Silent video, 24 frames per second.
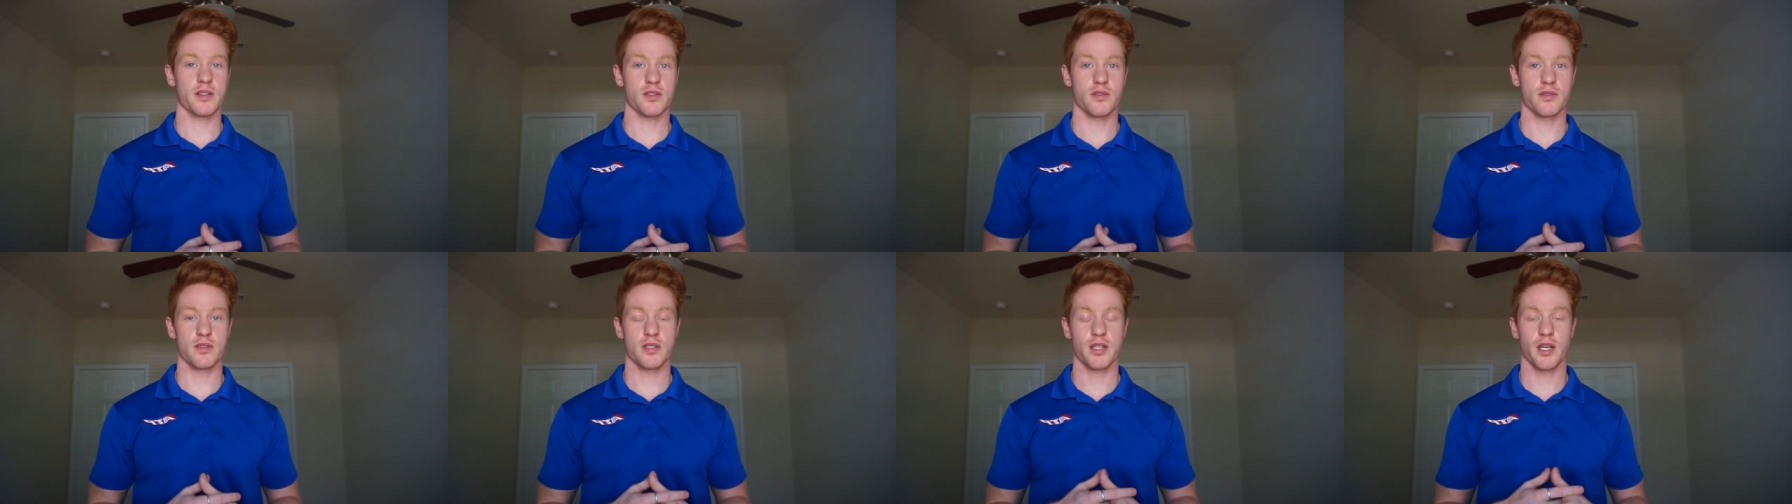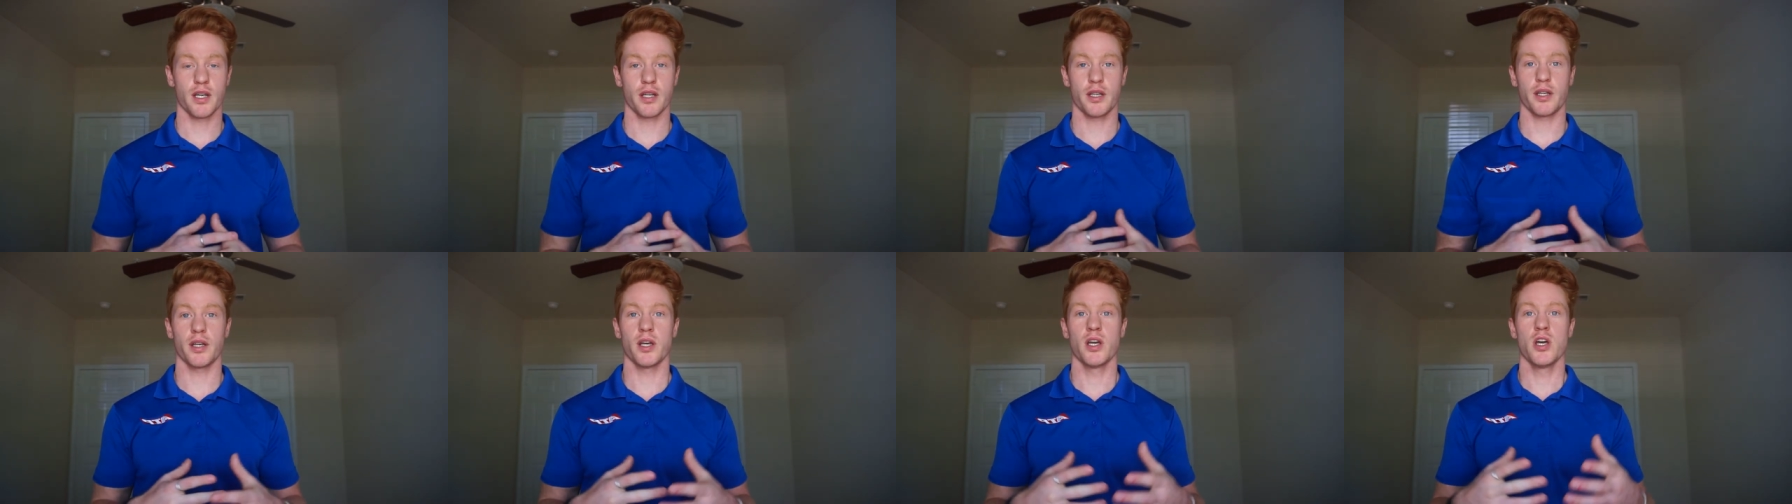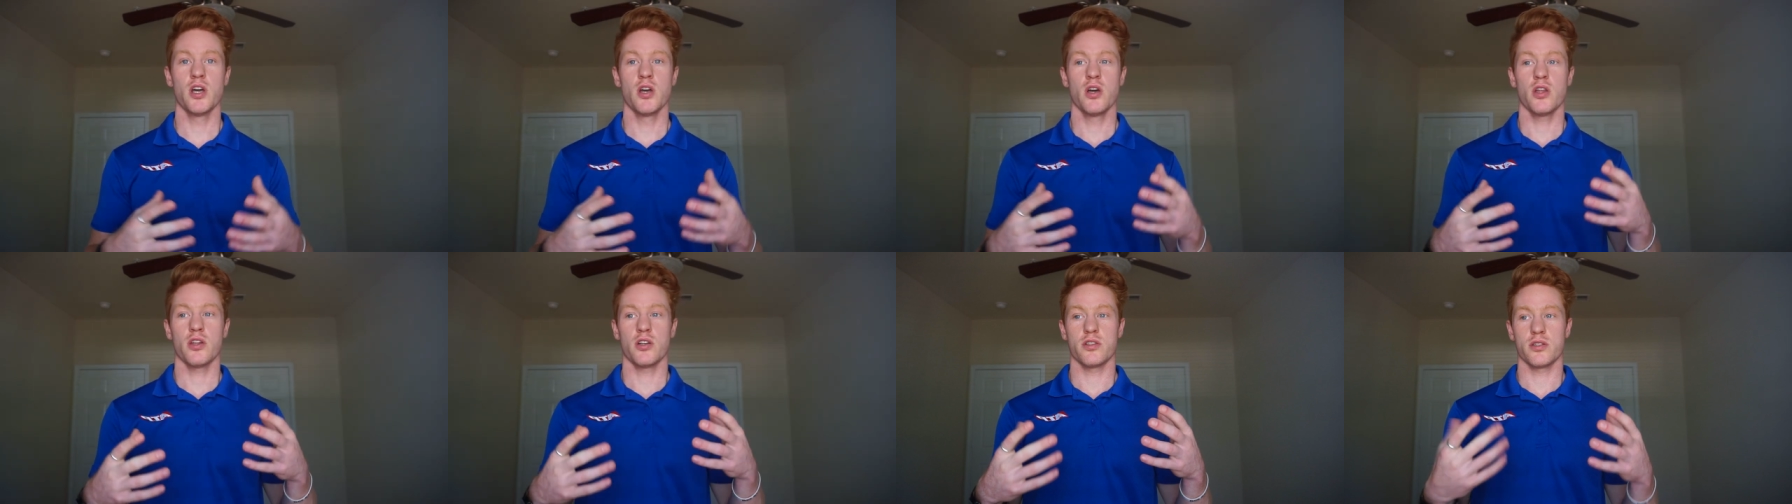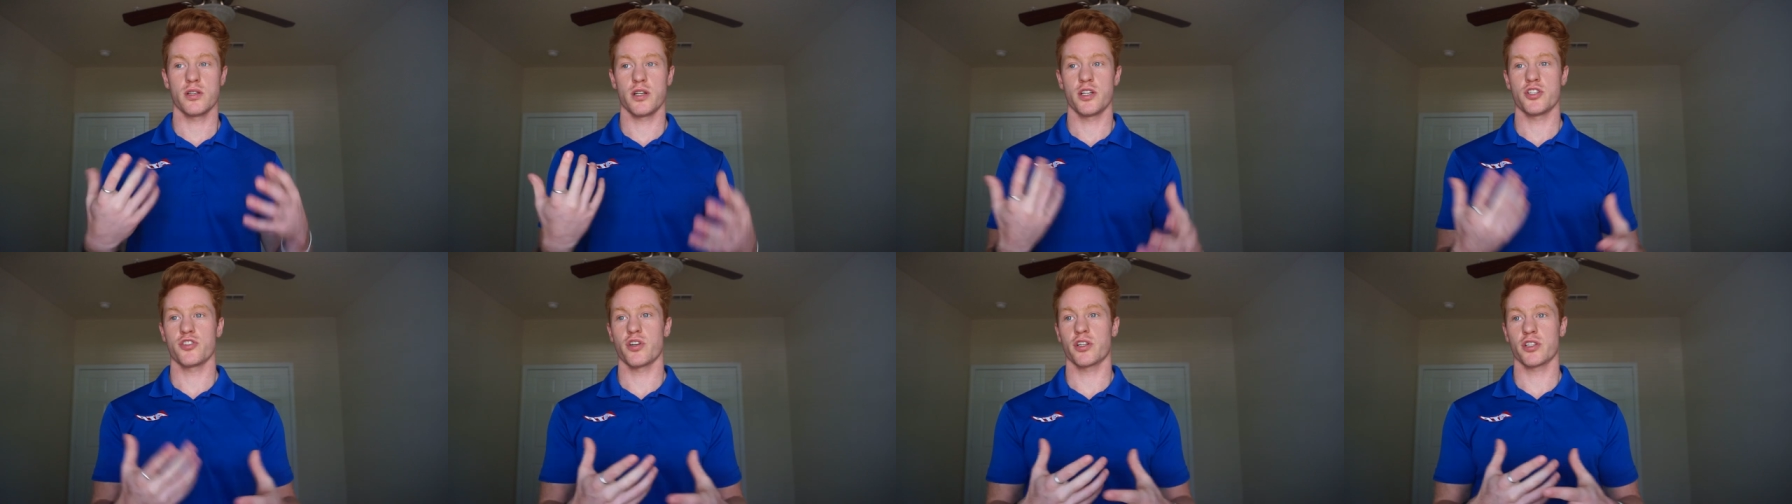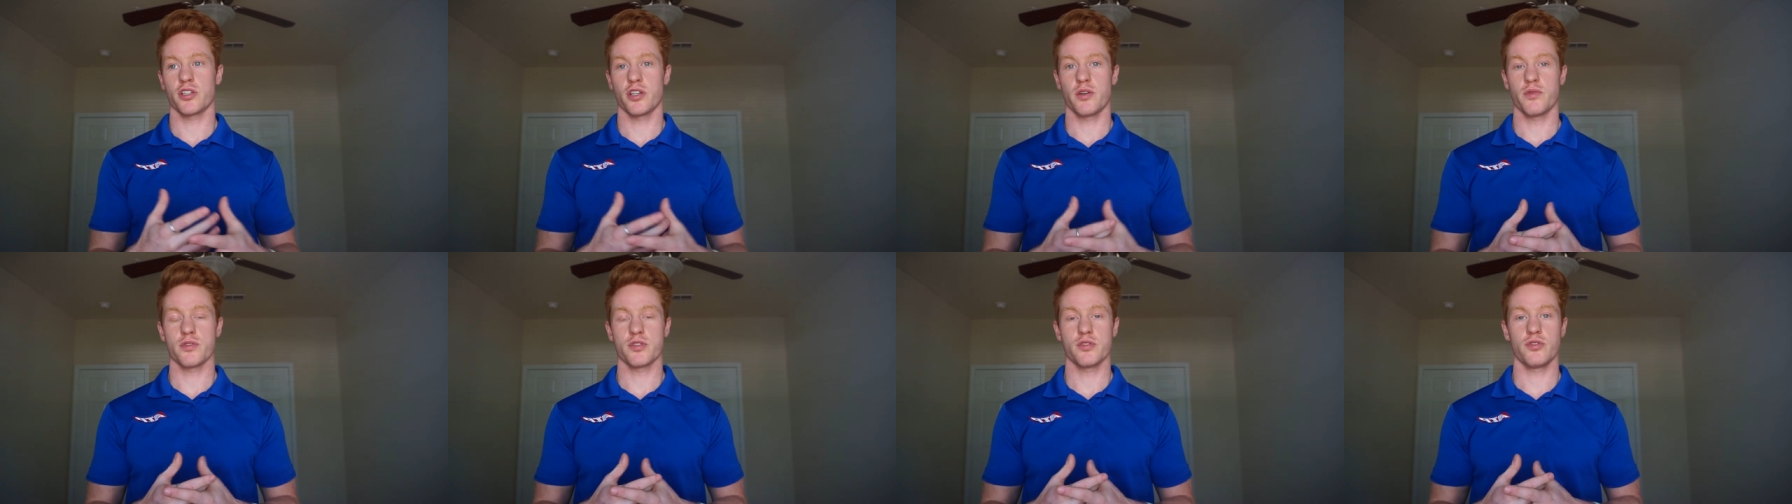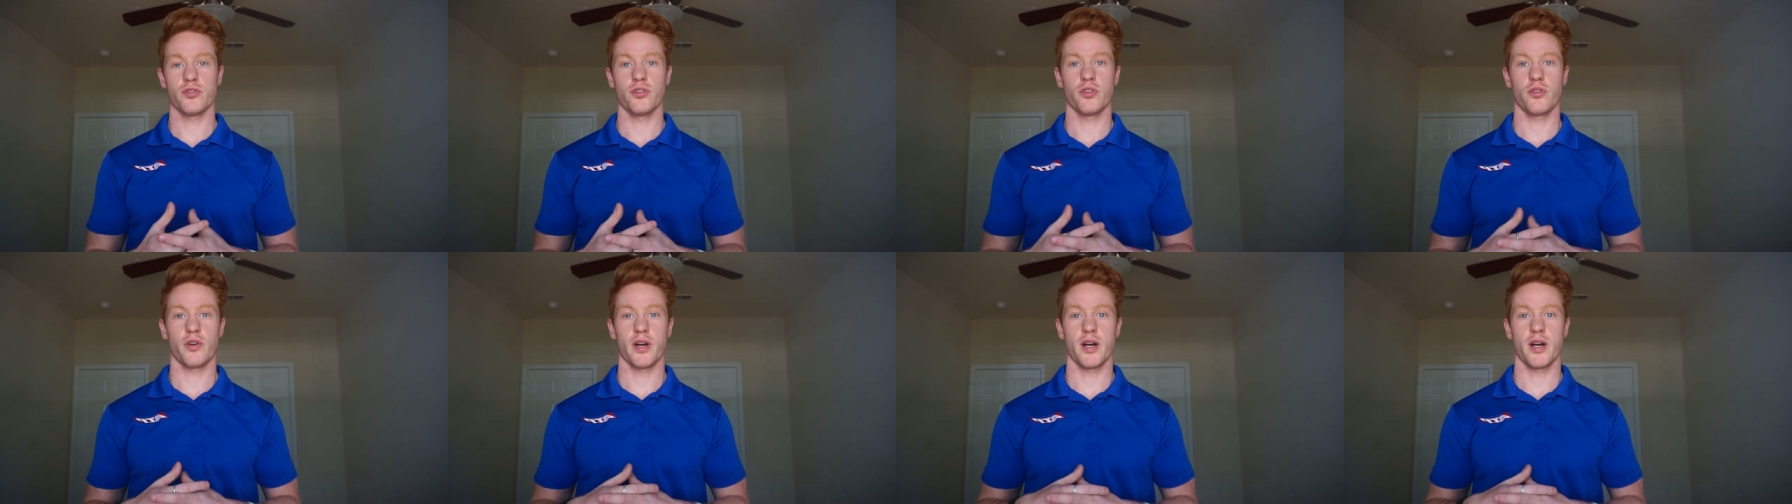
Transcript: So say there's an instructor that wants to do a